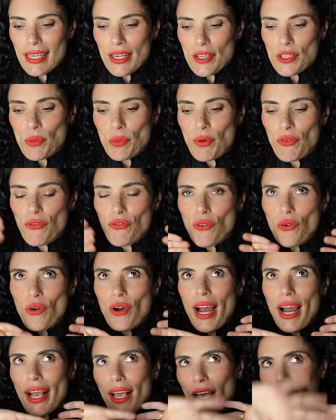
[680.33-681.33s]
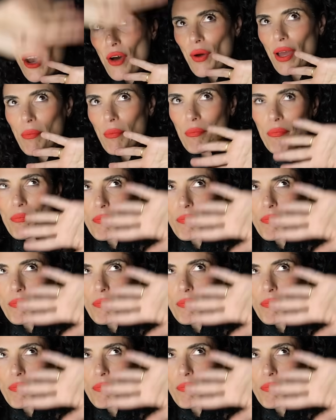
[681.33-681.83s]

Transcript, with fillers: So before I go and